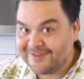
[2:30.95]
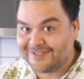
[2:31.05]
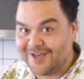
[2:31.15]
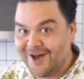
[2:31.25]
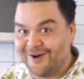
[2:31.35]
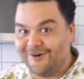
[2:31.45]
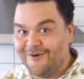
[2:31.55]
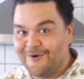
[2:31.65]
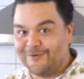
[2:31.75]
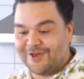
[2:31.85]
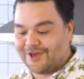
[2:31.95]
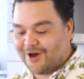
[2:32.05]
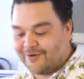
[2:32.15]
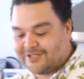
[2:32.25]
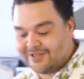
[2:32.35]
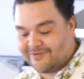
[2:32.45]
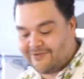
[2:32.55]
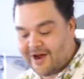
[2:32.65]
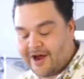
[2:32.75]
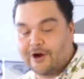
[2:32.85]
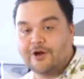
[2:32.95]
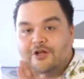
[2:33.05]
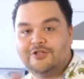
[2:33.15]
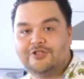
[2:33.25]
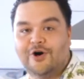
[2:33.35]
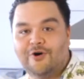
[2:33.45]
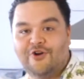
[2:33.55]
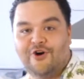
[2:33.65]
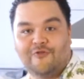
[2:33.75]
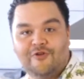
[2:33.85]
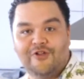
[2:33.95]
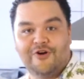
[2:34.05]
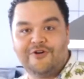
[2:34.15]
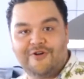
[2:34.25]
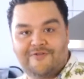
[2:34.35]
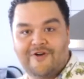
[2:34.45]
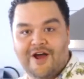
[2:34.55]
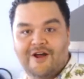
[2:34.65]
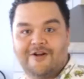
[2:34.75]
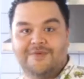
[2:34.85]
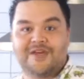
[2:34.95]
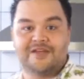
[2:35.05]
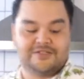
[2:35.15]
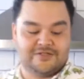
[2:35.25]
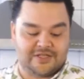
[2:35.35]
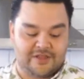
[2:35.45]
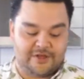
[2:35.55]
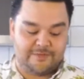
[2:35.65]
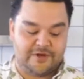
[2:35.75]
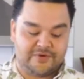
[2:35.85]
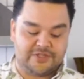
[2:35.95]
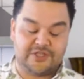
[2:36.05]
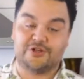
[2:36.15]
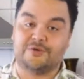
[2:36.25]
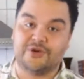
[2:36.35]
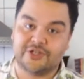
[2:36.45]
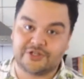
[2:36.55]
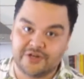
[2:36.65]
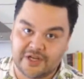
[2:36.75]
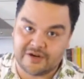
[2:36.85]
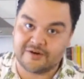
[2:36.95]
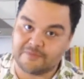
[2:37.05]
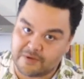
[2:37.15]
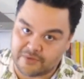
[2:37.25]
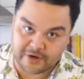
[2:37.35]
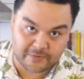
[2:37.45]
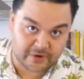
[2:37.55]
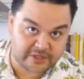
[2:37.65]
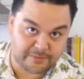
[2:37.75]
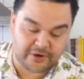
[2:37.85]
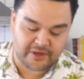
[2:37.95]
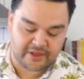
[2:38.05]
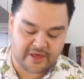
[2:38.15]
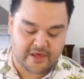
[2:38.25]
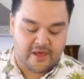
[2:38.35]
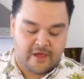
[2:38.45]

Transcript: So when you go into the fryer, don't overload your fryer because there's a little bit of residual moisture in here. Remember, it was boiling.